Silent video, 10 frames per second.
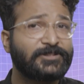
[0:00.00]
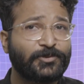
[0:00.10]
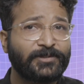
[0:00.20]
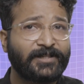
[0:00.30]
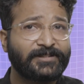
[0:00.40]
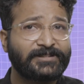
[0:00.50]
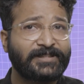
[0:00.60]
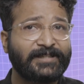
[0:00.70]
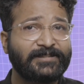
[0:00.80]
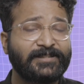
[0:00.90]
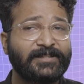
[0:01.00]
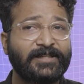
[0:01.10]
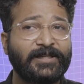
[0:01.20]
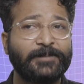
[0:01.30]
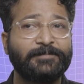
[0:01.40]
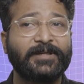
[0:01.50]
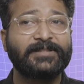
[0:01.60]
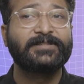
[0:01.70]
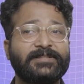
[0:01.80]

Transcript: don't understand, but